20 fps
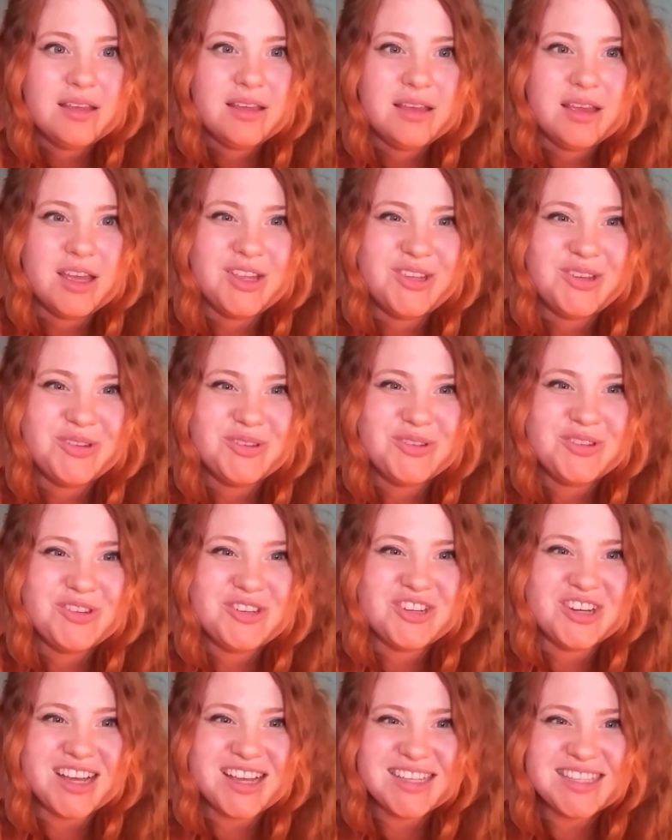and you
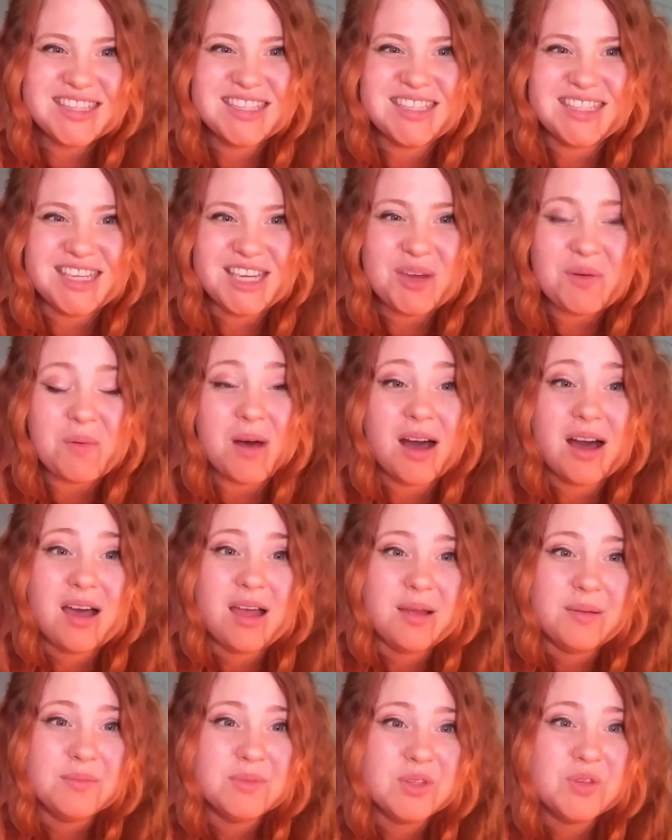just see what
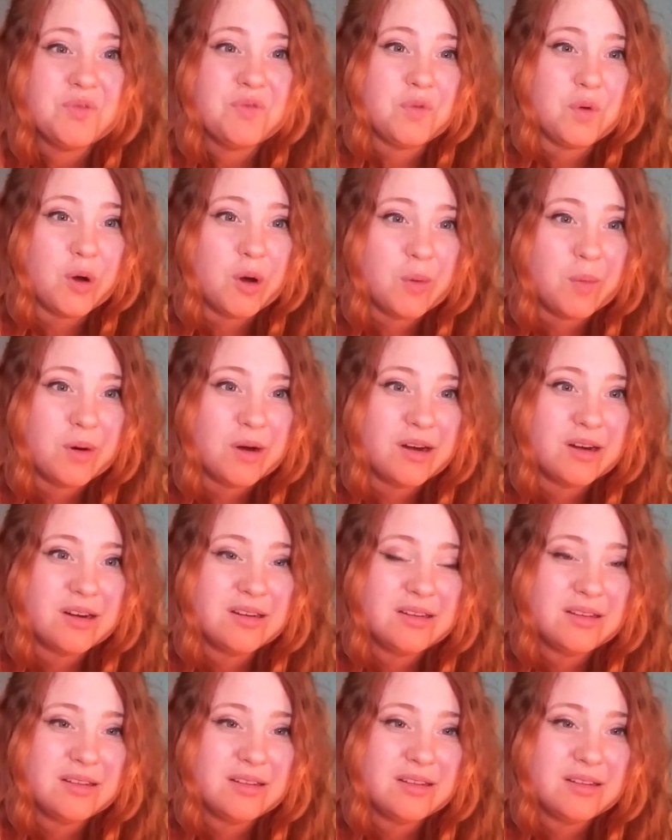comes forward